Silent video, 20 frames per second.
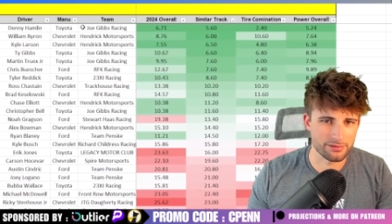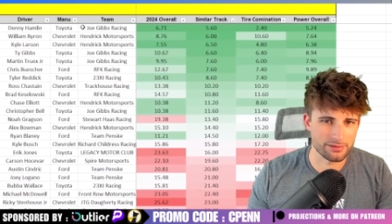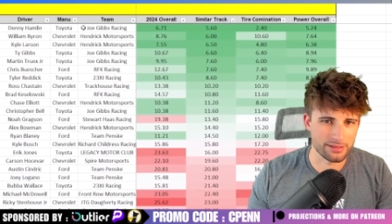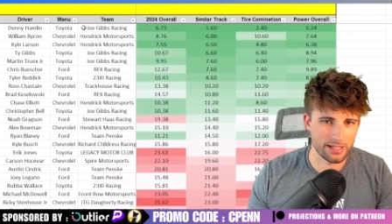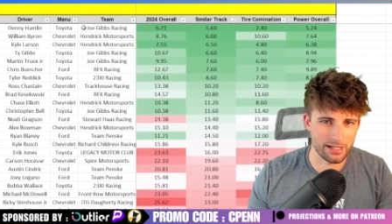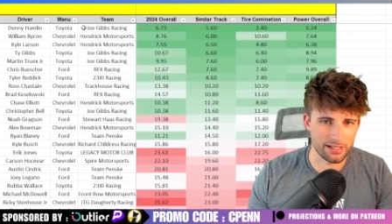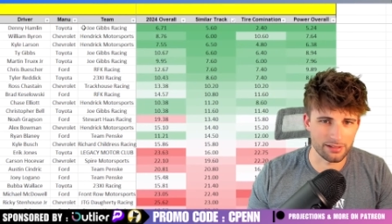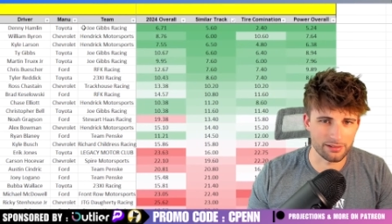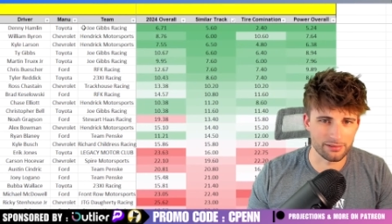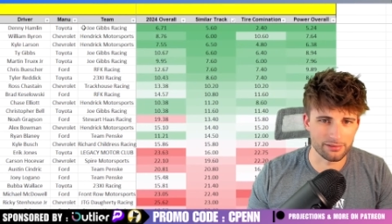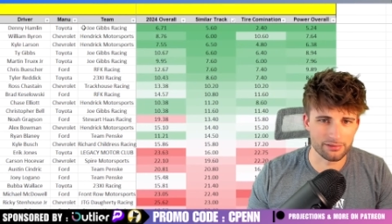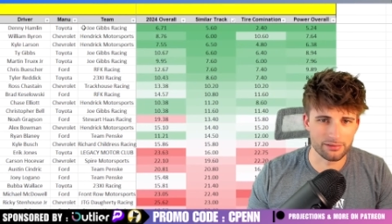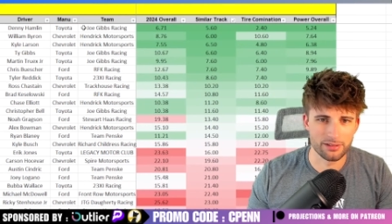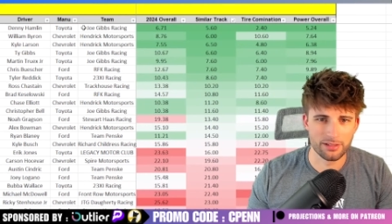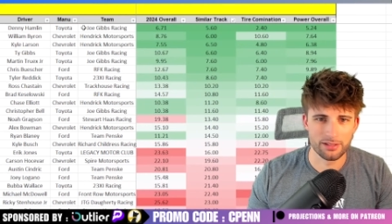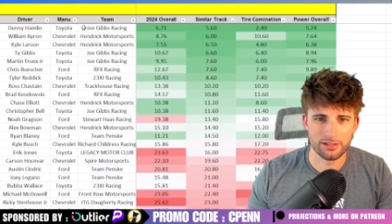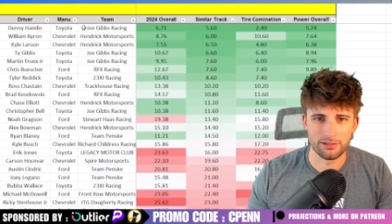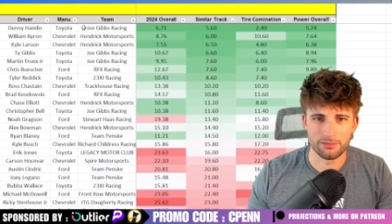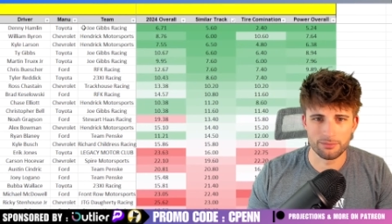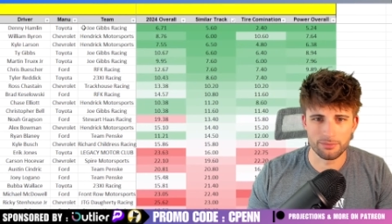Denny,
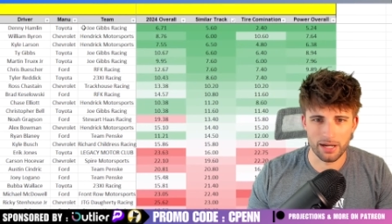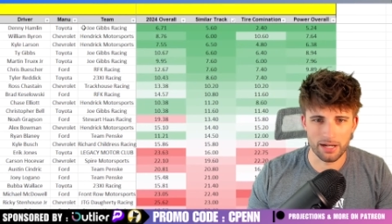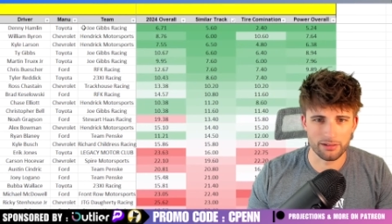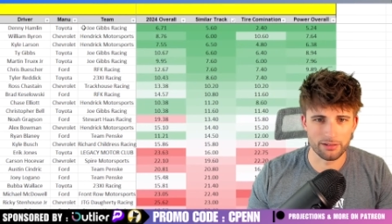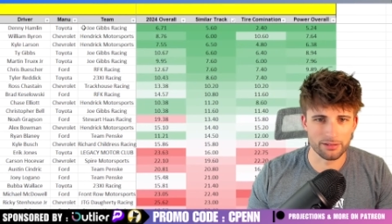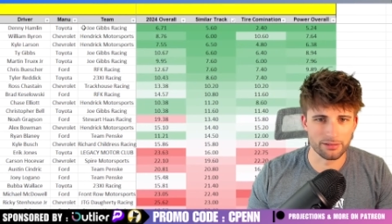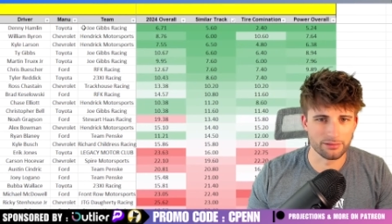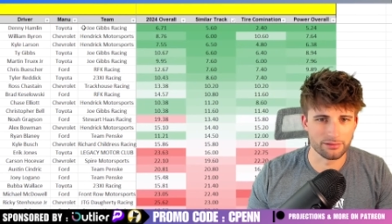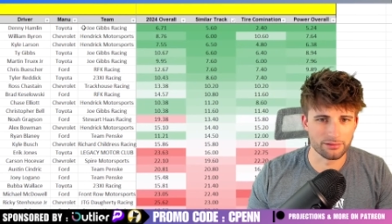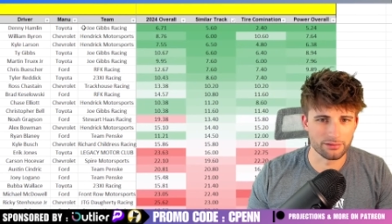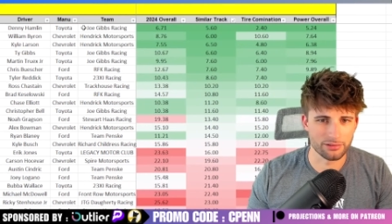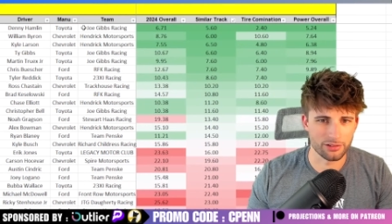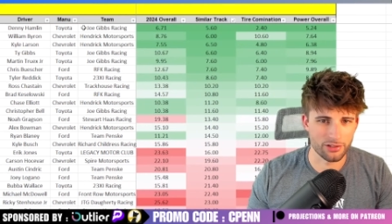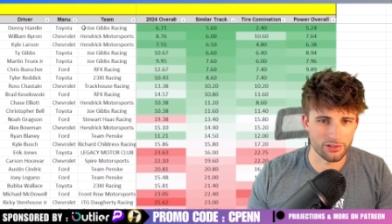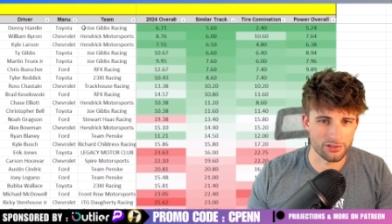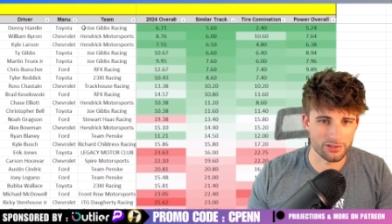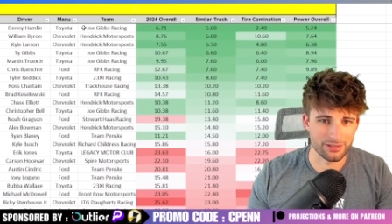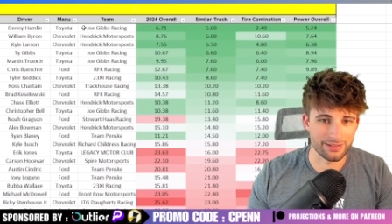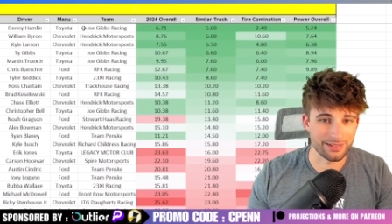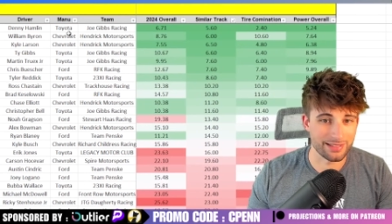Byron,
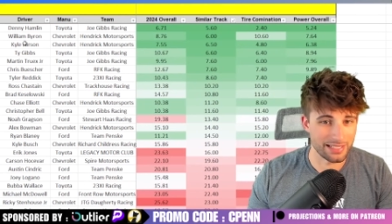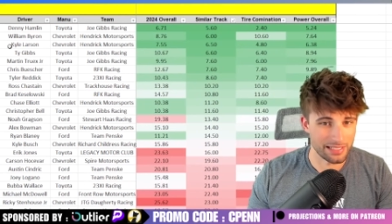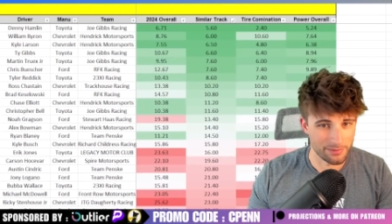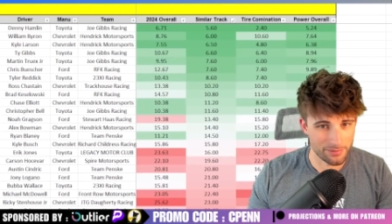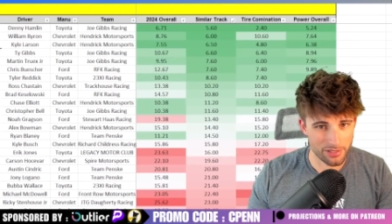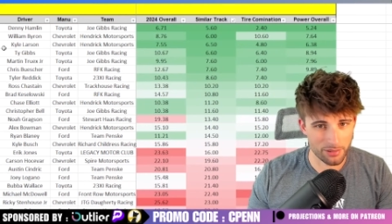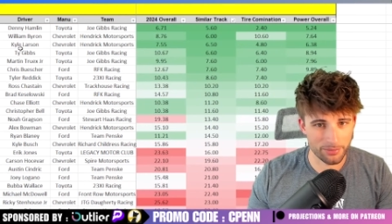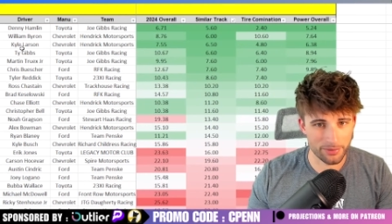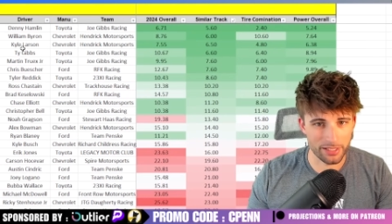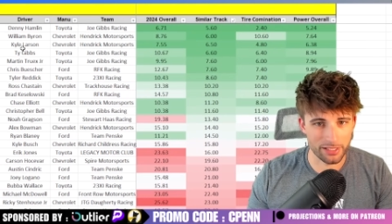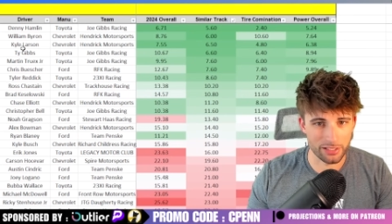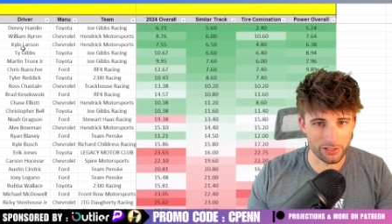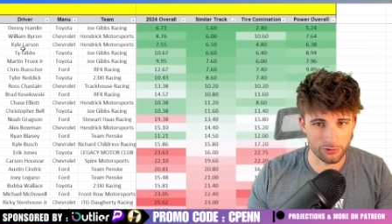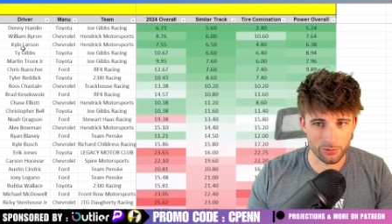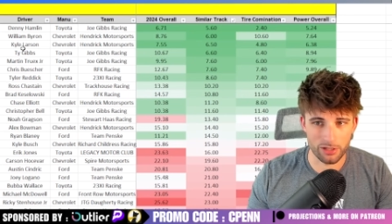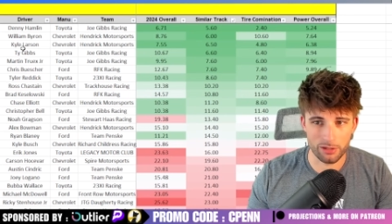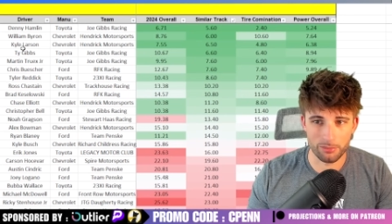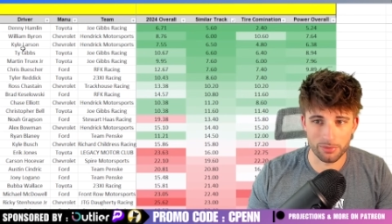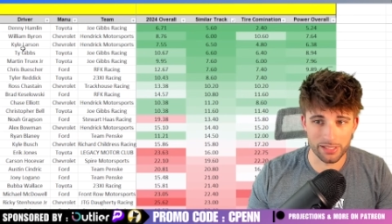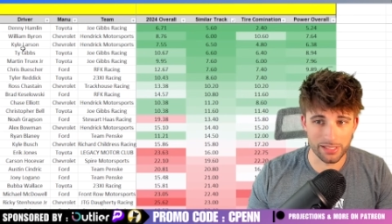Larson, Gibbs up there as
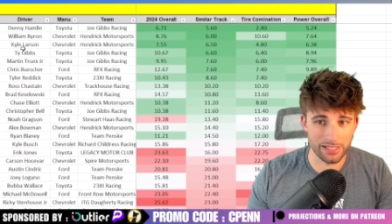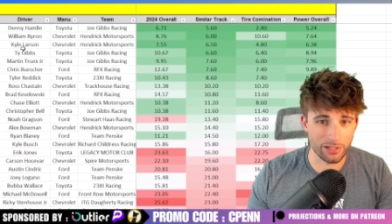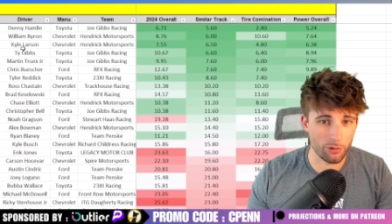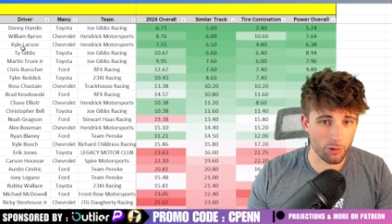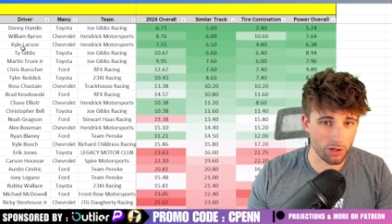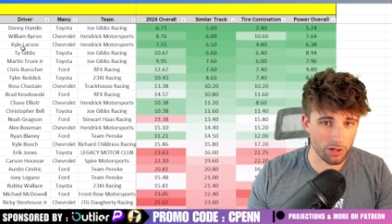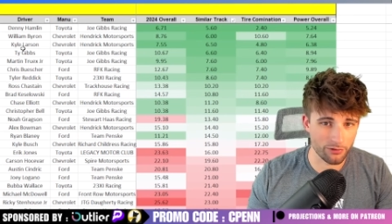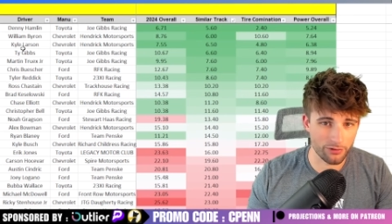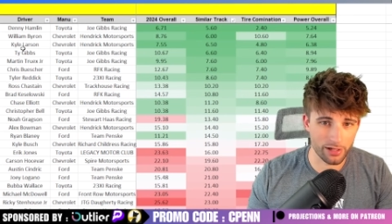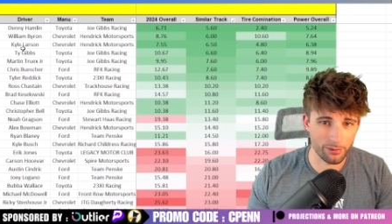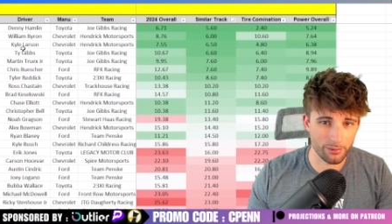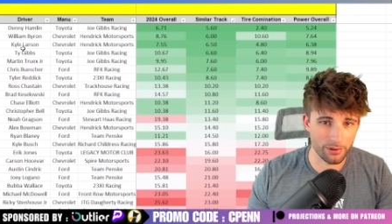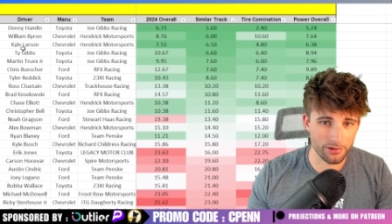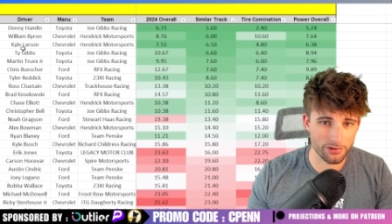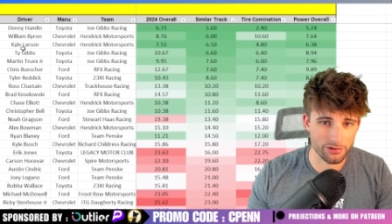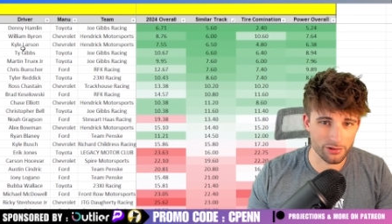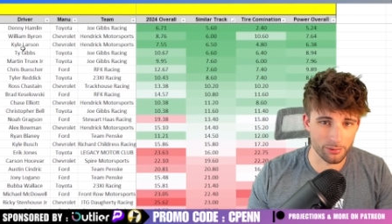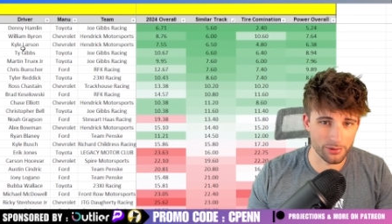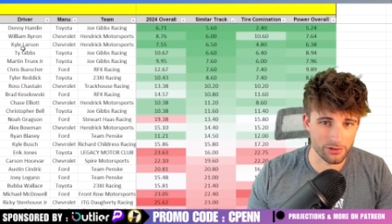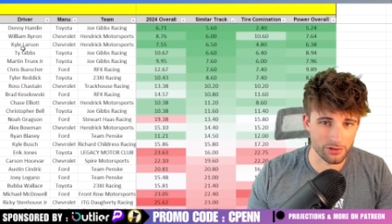well, but he did qualify well,
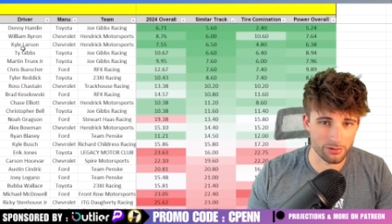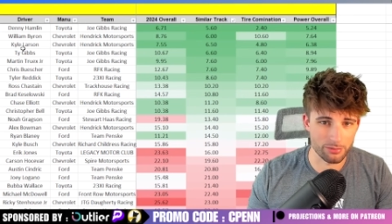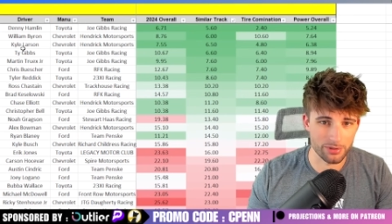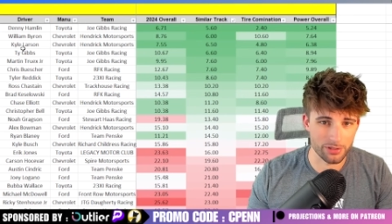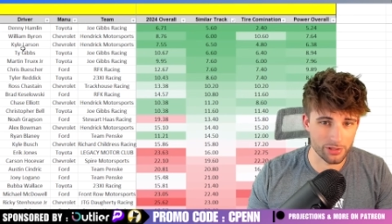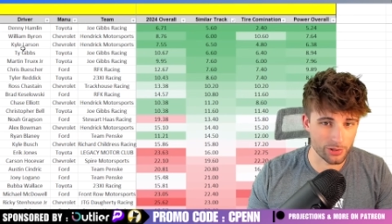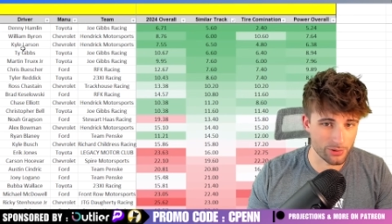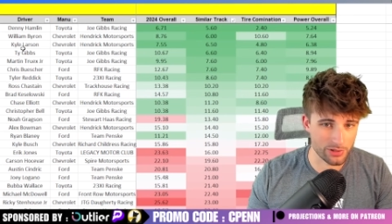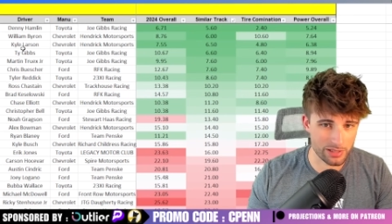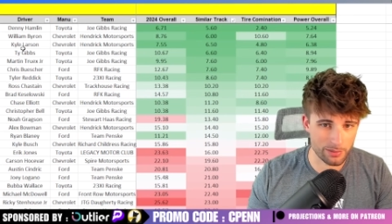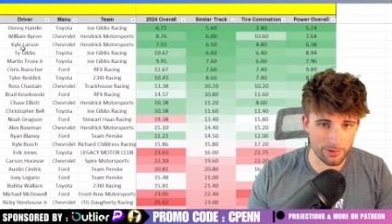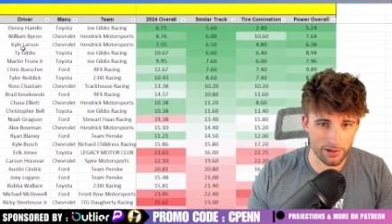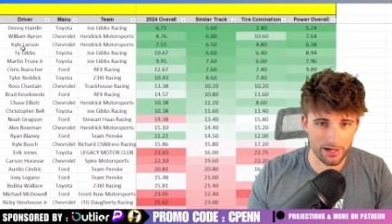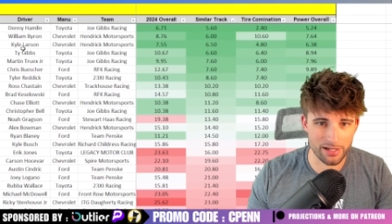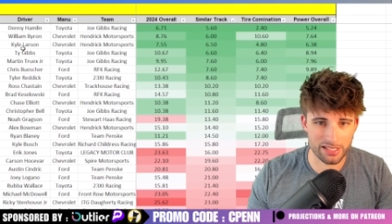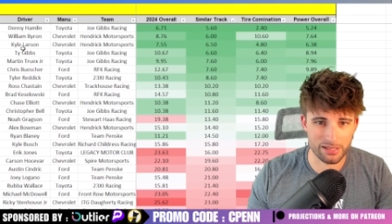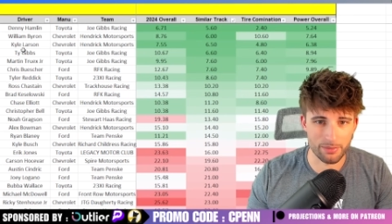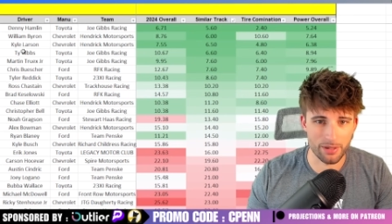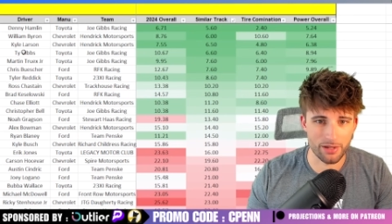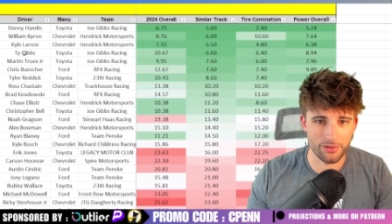so we shouldn't be too
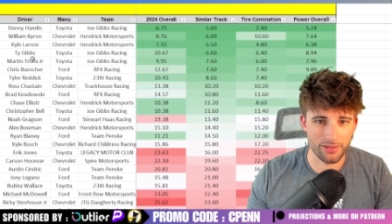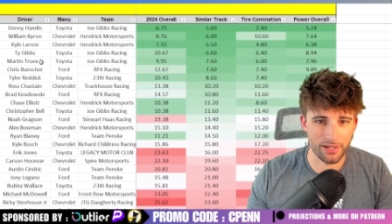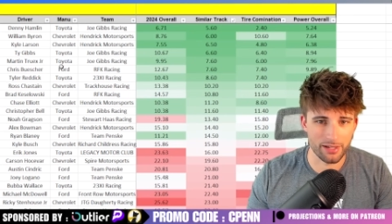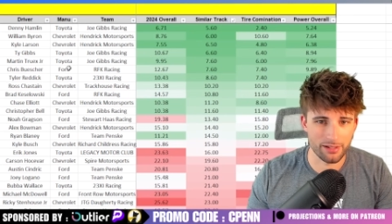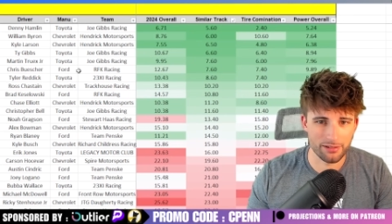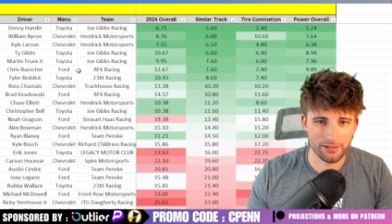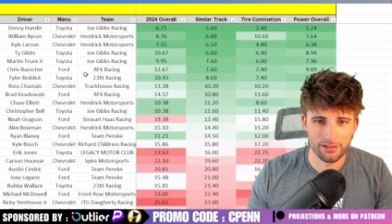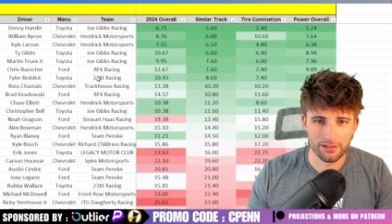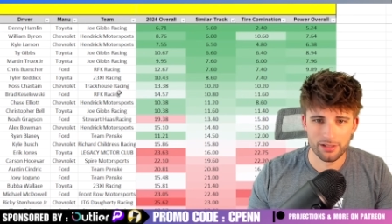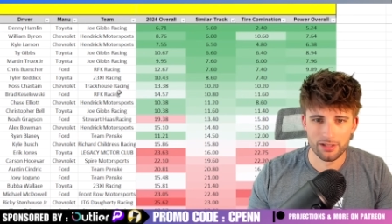surprised about that.